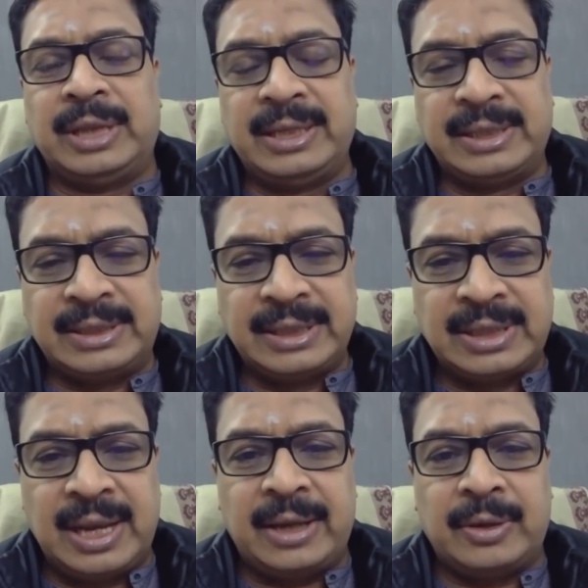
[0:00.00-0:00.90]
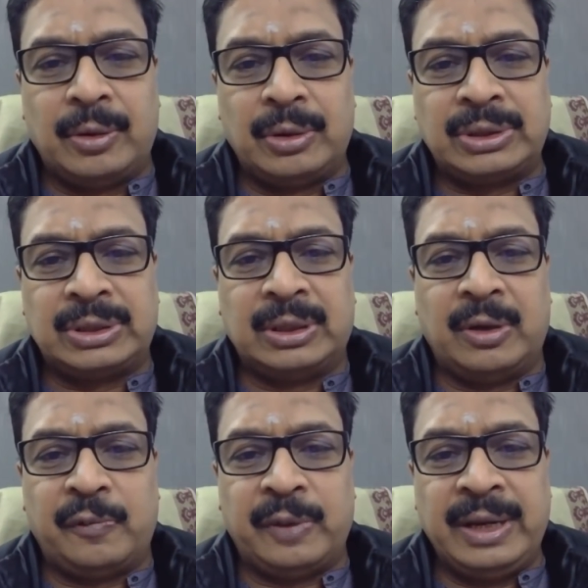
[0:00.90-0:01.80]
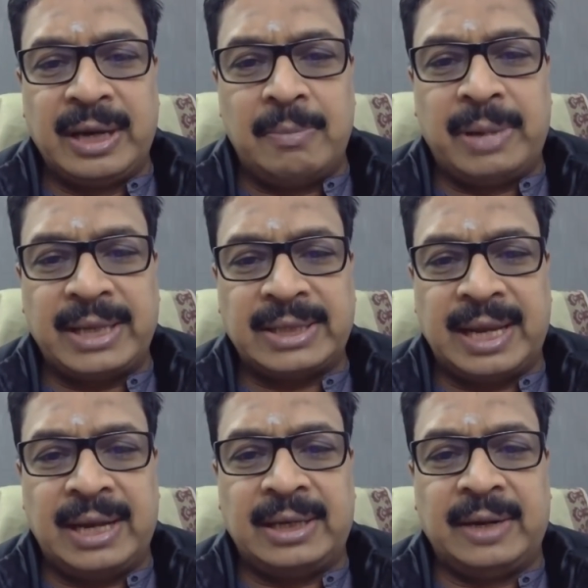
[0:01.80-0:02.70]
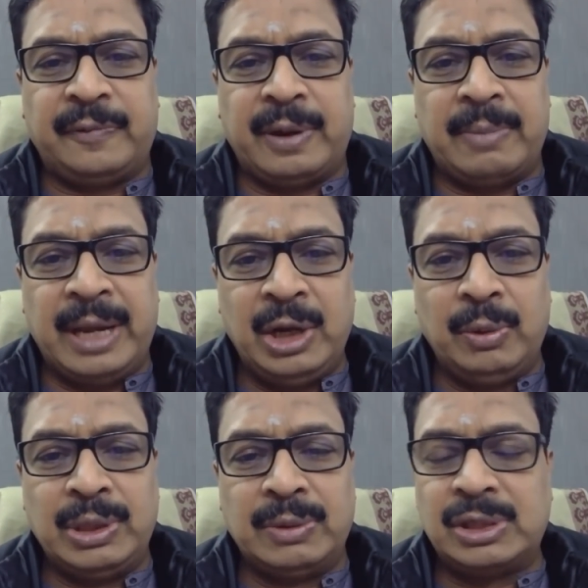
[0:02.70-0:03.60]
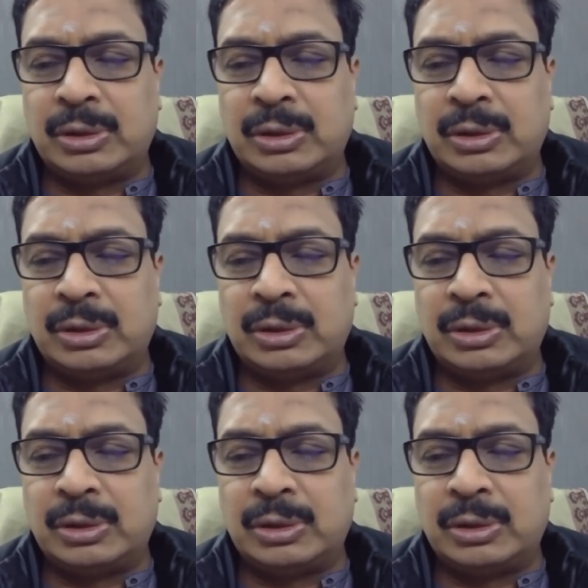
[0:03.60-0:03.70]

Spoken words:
There is a 6 lakh crores of income tax collected from individuals.